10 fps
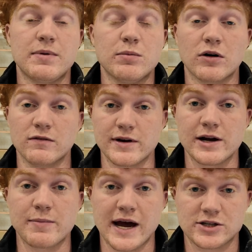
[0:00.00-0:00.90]
People are
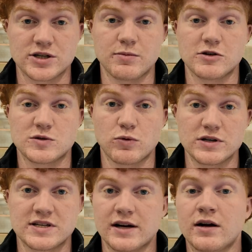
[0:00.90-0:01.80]
very passionate about
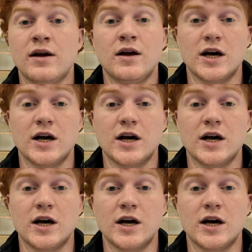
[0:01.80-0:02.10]
sports here,